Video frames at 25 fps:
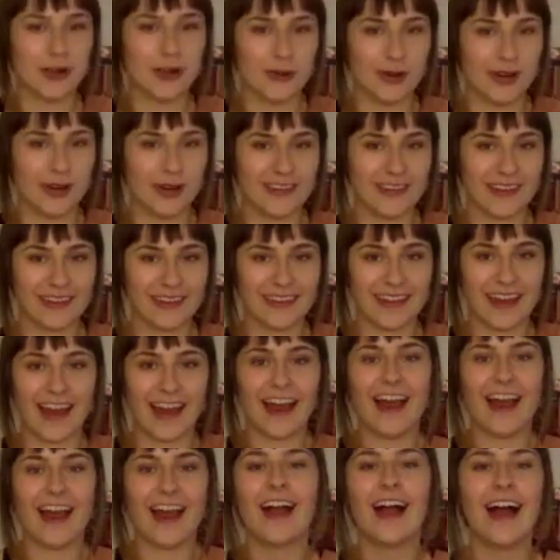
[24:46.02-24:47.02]
words on that.
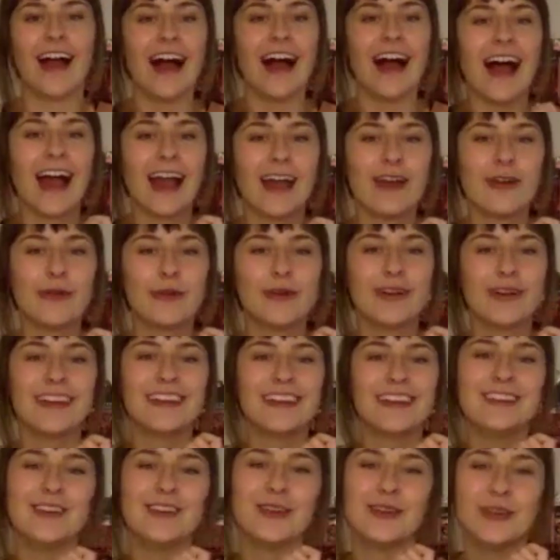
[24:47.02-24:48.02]
I
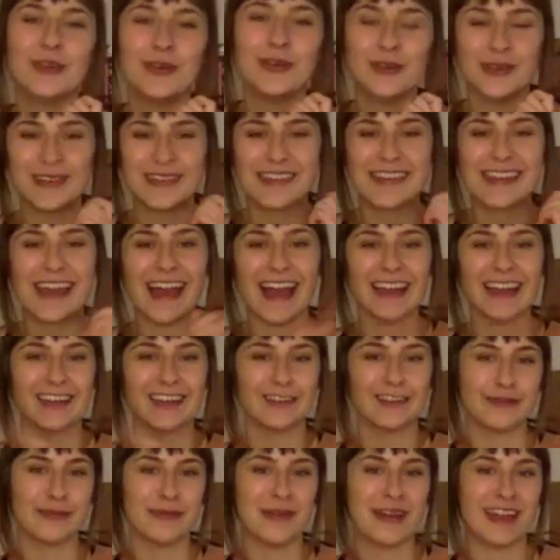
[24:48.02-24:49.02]
would use the end
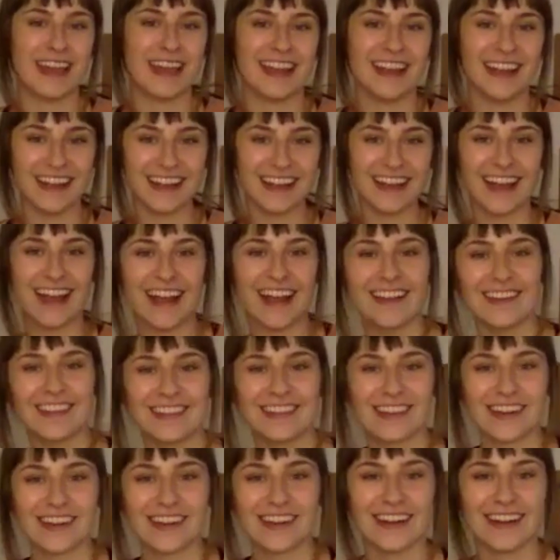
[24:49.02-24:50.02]
of May as
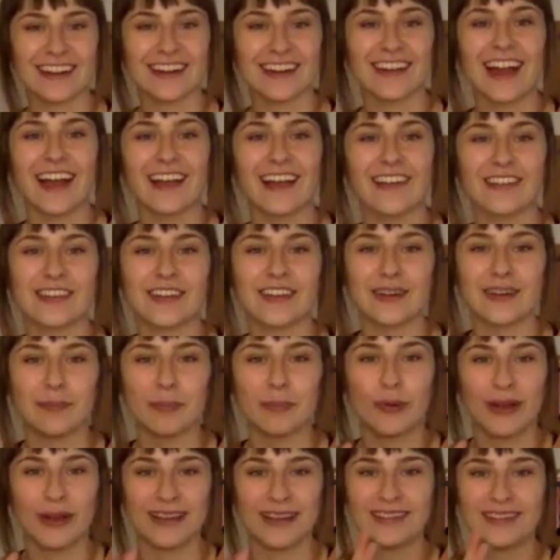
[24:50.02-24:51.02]
your
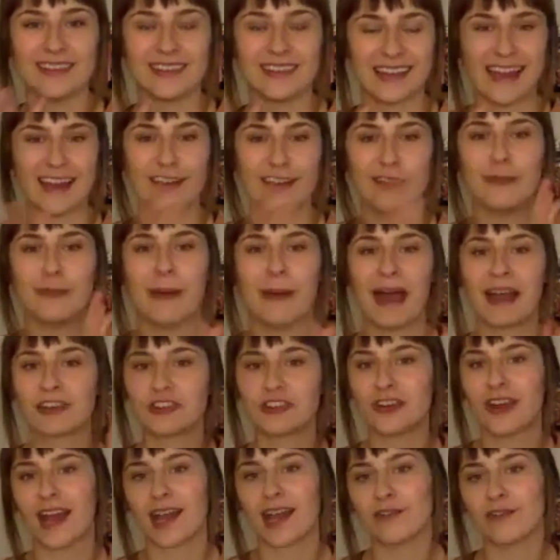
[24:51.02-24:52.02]
point to kind of
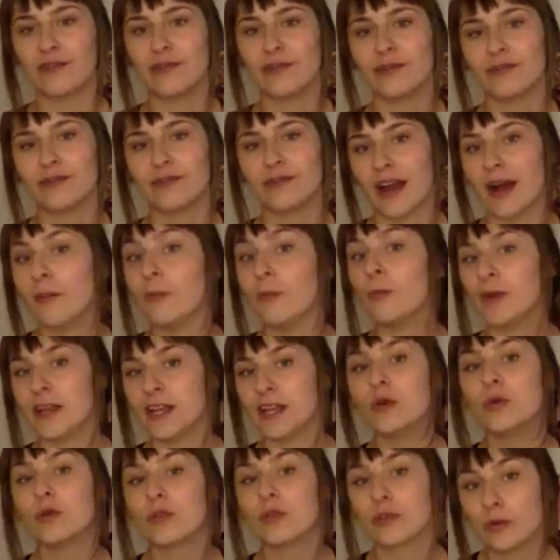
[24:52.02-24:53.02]
backtrack from
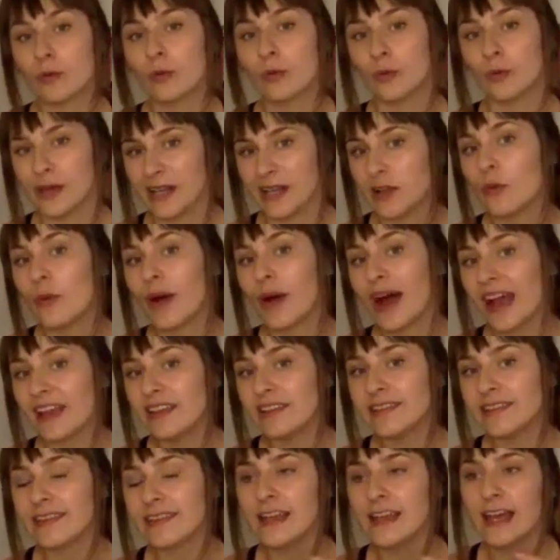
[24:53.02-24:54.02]

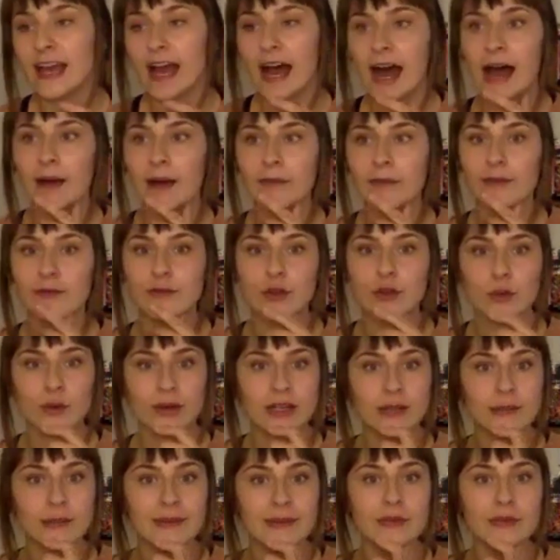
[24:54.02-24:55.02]
week-wise. If you want
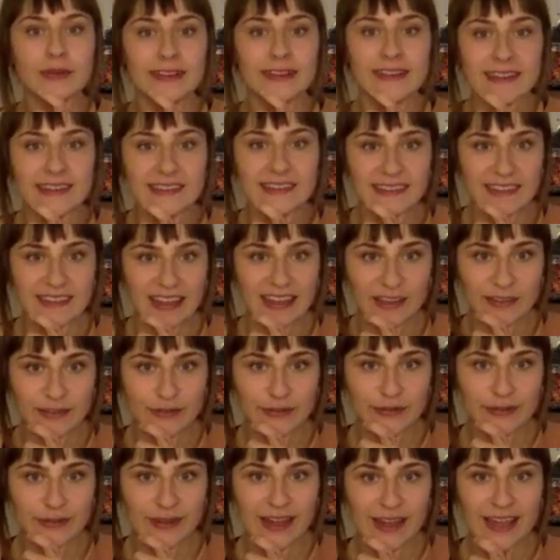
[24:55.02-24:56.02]
to be really safe,
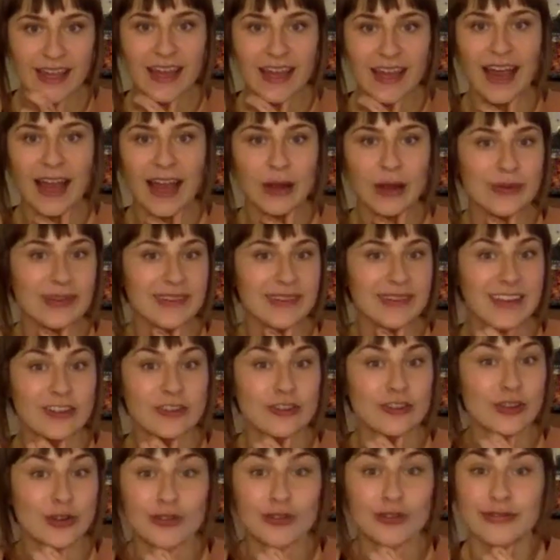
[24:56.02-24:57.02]
I would say
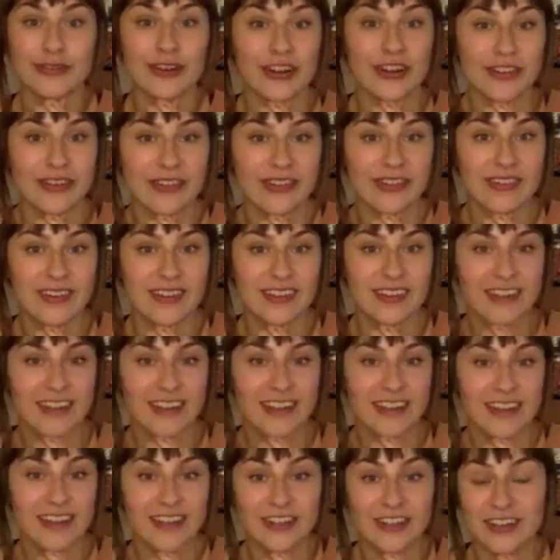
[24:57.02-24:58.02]
June 1st.
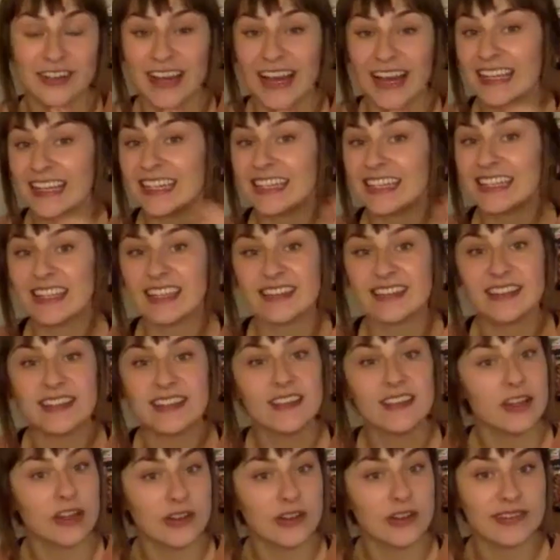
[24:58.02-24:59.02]
You're not going to get the
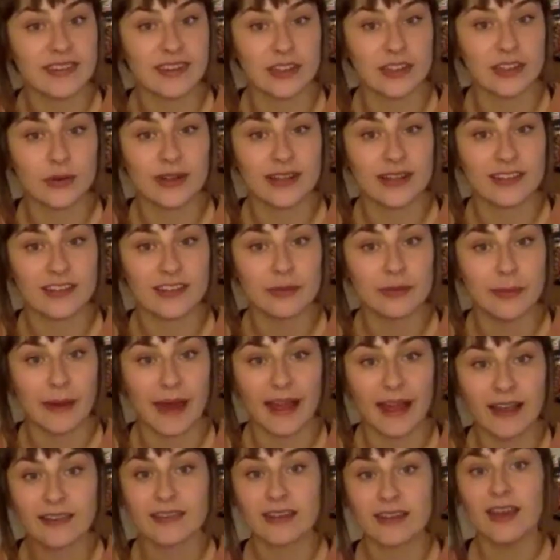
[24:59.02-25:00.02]
yields that you would
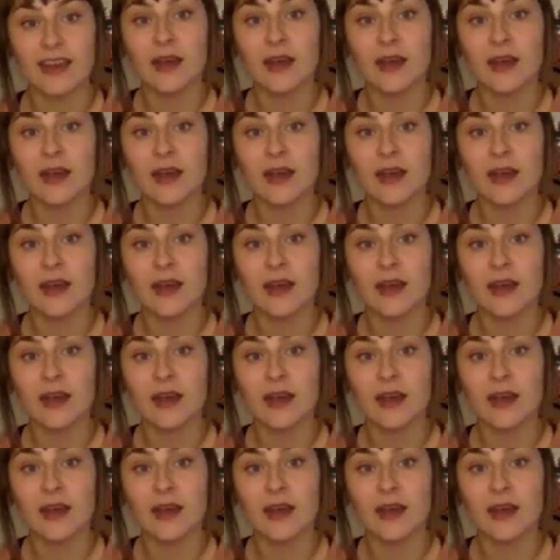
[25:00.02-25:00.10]
expect,